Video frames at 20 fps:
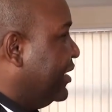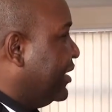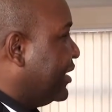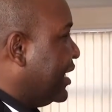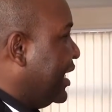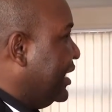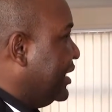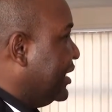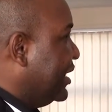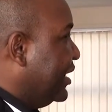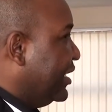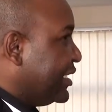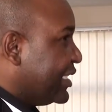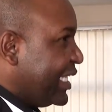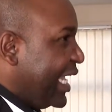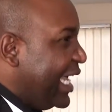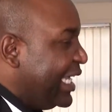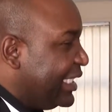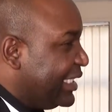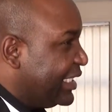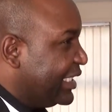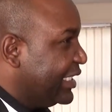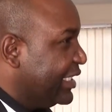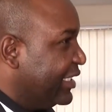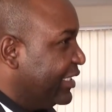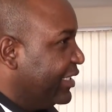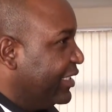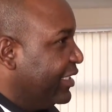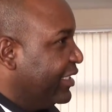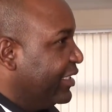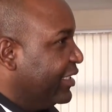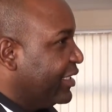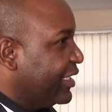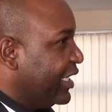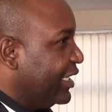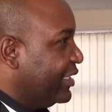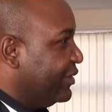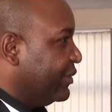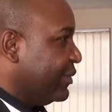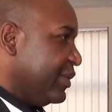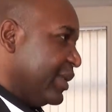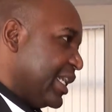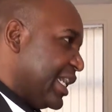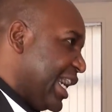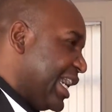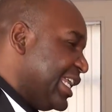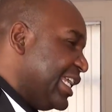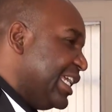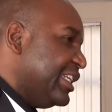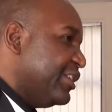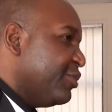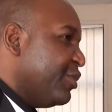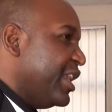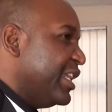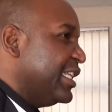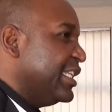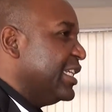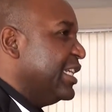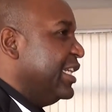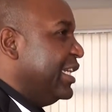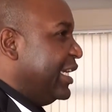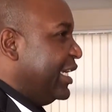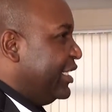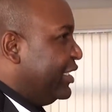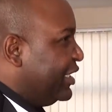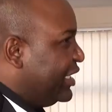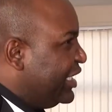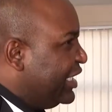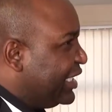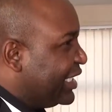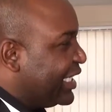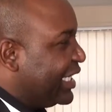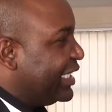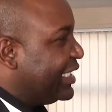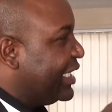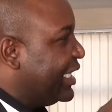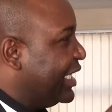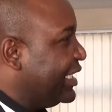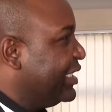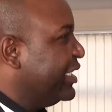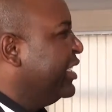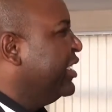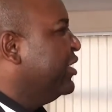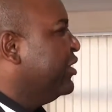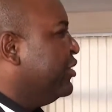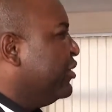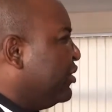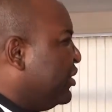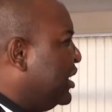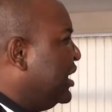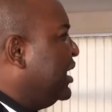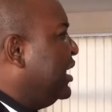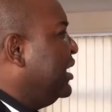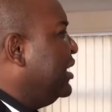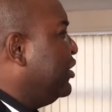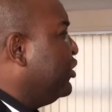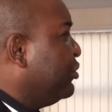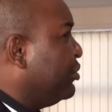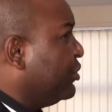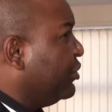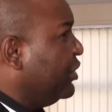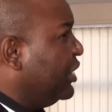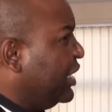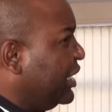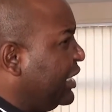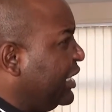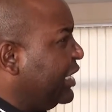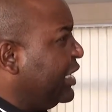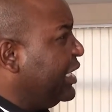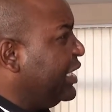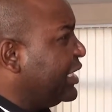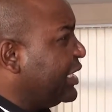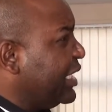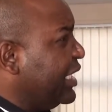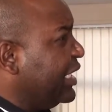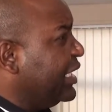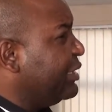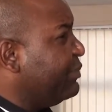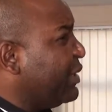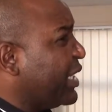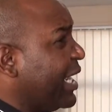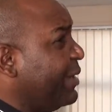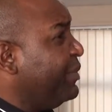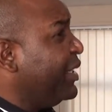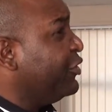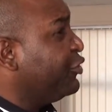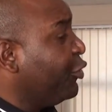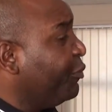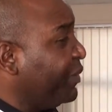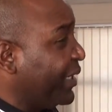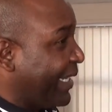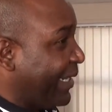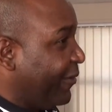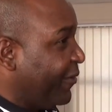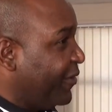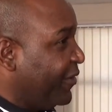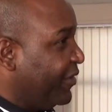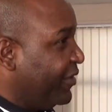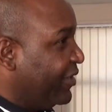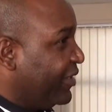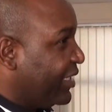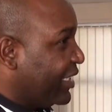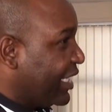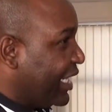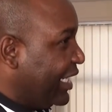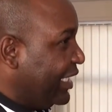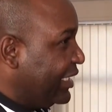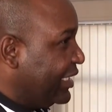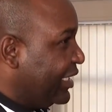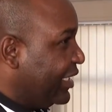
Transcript: Right? Cite. right? Current one, and indicate that really, indeed, this thing is becoming topical, right?